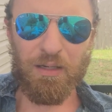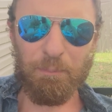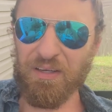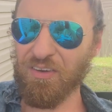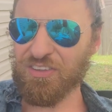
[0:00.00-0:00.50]

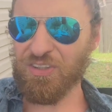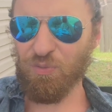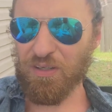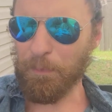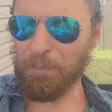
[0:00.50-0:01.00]
But no, there's no
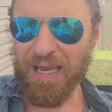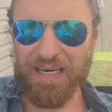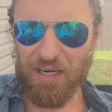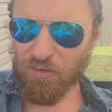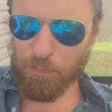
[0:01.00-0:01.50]
really
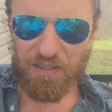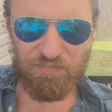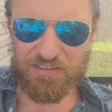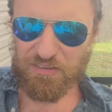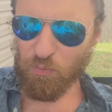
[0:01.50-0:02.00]
bad health
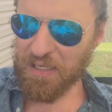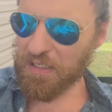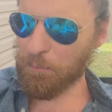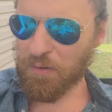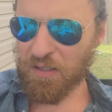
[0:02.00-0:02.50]
benefits to
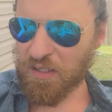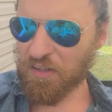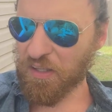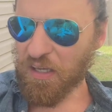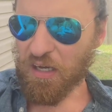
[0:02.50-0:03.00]
waiting a
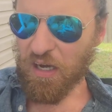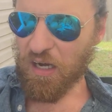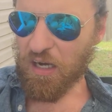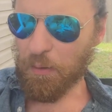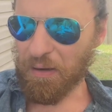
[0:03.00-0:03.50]
month.
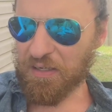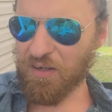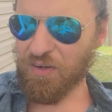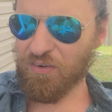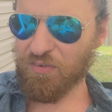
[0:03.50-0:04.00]
I
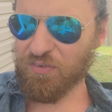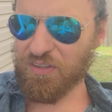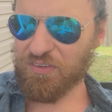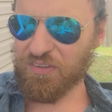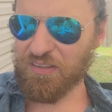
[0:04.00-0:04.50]
know
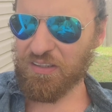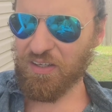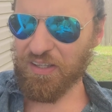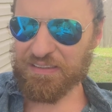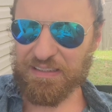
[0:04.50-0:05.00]

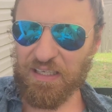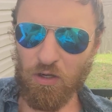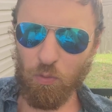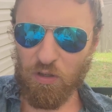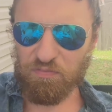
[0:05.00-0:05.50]
they say,
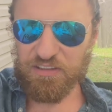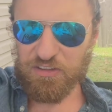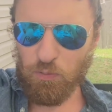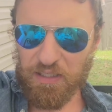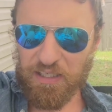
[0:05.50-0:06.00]
oh, what if the
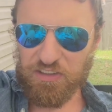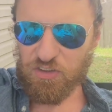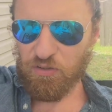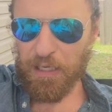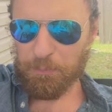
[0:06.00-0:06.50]
sweat gets
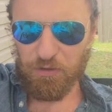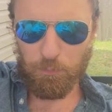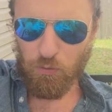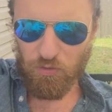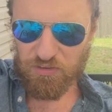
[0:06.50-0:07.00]
trapped and your
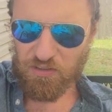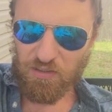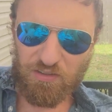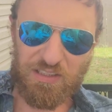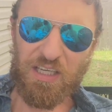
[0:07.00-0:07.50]
pores
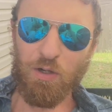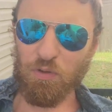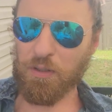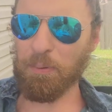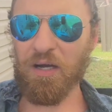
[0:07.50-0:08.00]
close?
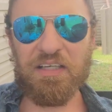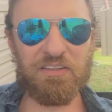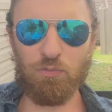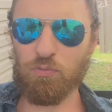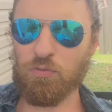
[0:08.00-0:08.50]
Well, your
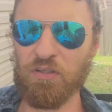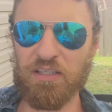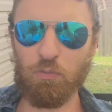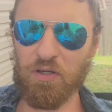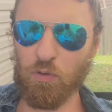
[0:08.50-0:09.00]
body's a
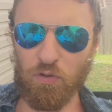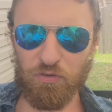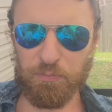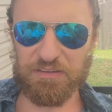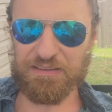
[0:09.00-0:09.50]
really
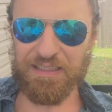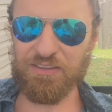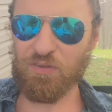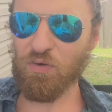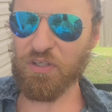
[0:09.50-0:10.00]
well-oiled machine.
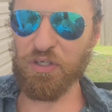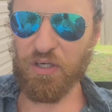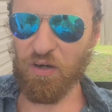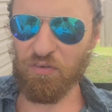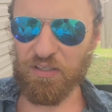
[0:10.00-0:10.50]
It's going to
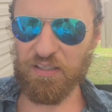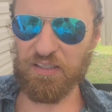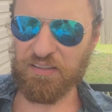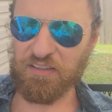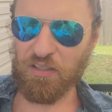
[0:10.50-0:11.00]
know
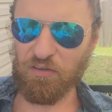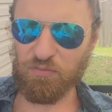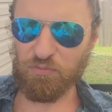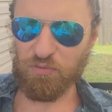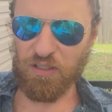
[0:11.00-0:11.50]

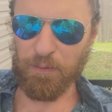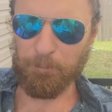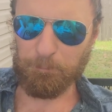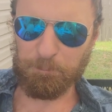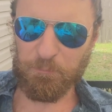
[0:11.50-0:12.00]

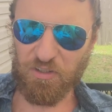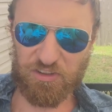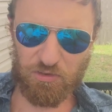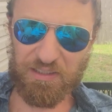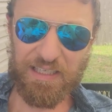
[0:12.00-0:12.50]
to
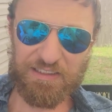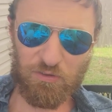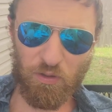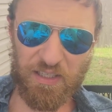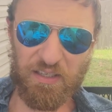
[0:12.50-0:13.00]
excrete that
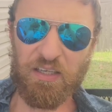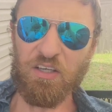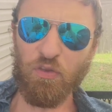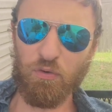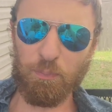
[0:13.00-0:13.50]
sweat
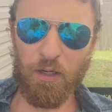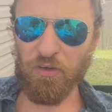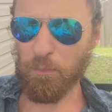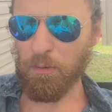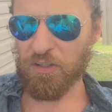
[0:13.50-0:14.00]
through
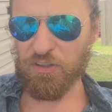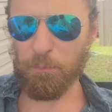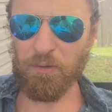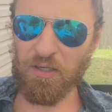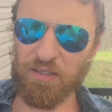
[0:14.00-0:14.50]
other parts of your
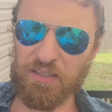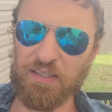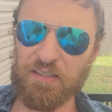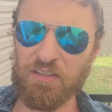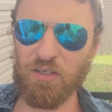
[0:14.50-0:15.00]

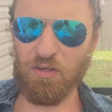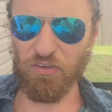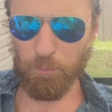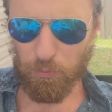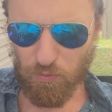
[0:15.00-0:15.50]
body,
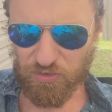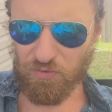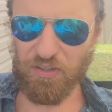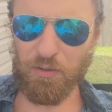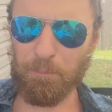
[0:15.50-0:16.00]
other pores
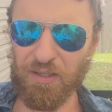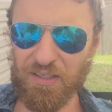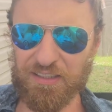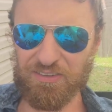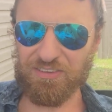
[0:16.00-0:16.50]
throughout your
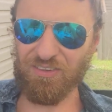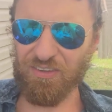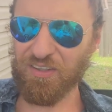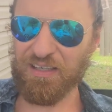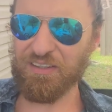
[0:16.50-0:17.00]
body. So
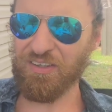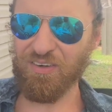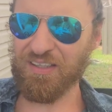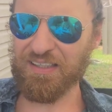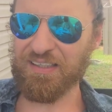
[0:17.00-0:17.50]
you're
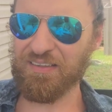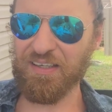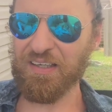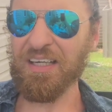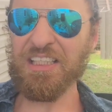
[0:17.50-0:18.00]
not gonna get
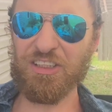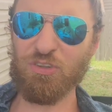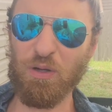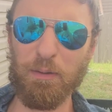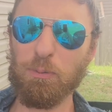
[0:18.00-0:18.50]
like
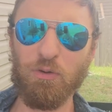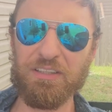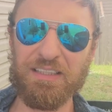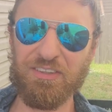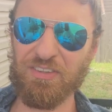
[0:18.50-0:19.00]
sweat
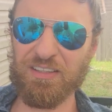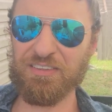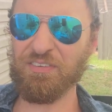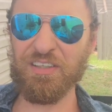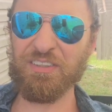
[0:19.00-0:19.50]
poisoning.
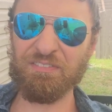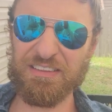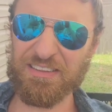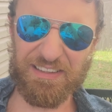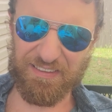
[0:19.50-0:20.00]
There isn't even
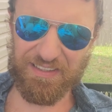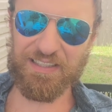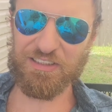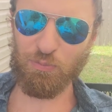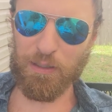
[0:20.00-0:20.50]
such a
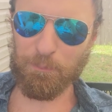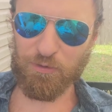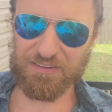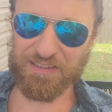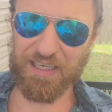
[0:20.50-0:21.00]
thing as sweat
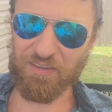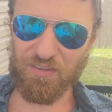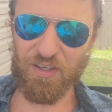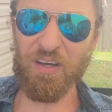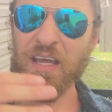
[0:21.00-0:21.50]
poisoning. I
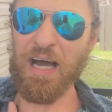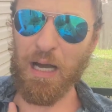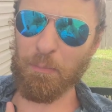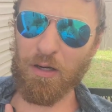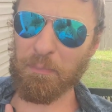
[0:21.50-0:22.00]
don't know.
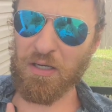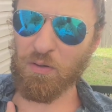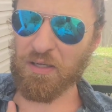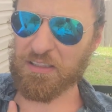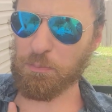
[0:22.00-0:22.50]
I'm not a
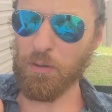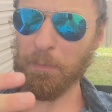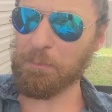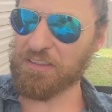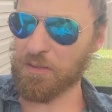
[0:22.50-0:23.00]
medical expert.
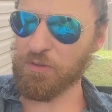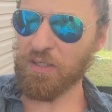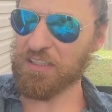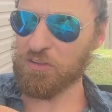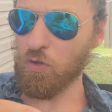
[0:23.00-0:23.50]
Maybe some of you
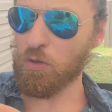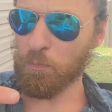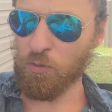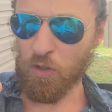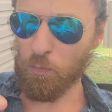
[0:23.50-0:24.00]
guys know
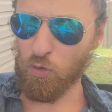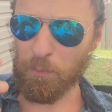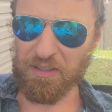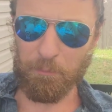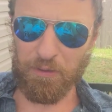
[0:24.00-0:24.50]
more
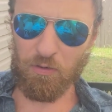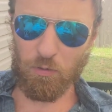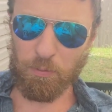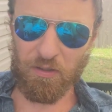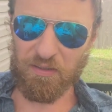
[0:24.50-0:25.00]
about the
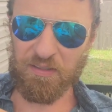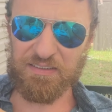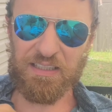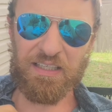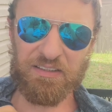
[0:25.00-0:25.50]
medical part of
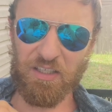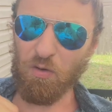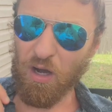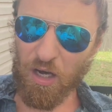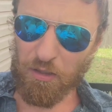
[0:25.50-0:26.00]
this to
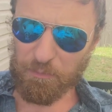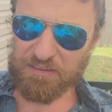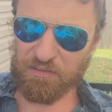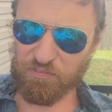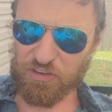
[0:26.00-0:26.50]
know
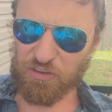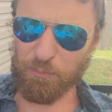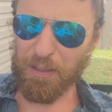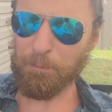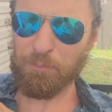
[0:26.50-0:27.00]
100% for sure,
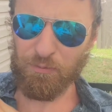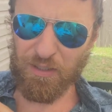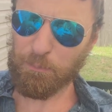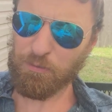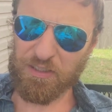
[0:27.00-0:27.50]
but I'm
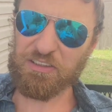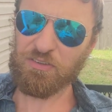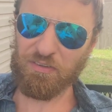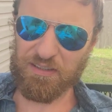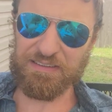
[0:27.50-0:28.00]
pretty
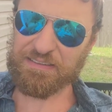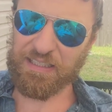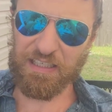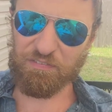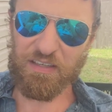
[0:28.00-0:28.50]
certain it's
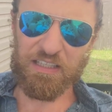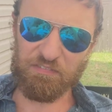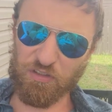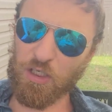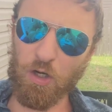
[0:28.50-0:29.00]
safe
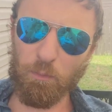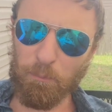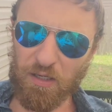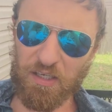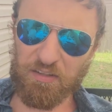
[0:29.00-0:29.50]
if you go a
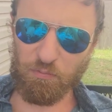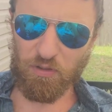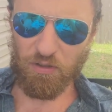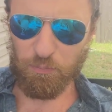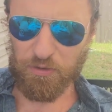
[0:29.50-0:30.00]
month
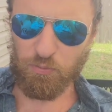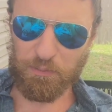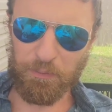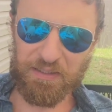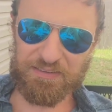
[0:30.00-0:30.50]

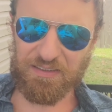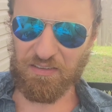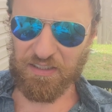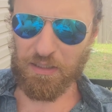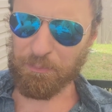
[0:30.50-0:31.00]
between maintenance and
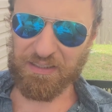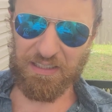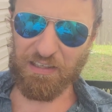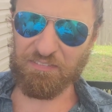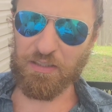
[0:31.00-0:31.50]
cleanup. And
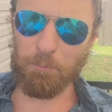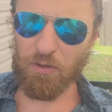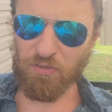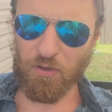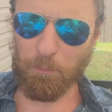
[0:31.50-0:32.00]
again, I've did it
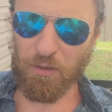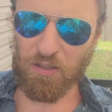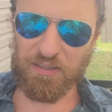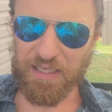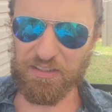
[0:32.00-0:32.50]
both on a
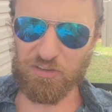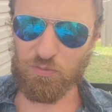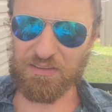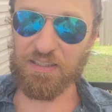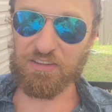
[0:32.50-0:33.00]
poly and a
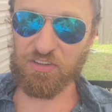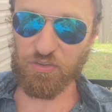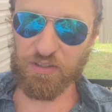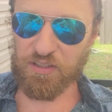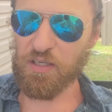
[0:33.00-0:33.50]
Swiss lace
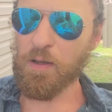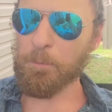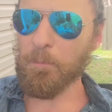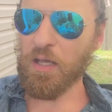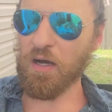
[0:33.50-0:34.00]
unit.
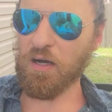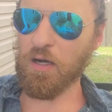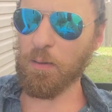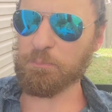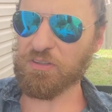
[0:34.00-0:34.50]

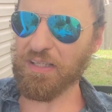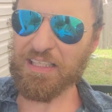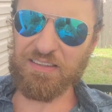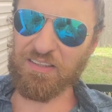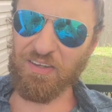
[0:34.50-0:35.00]
So
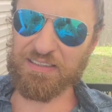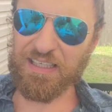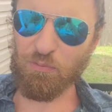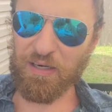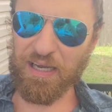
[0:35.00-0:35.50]
that's
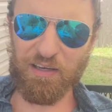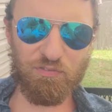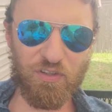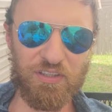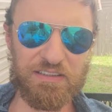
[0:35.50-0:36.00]
kind of what I have for you.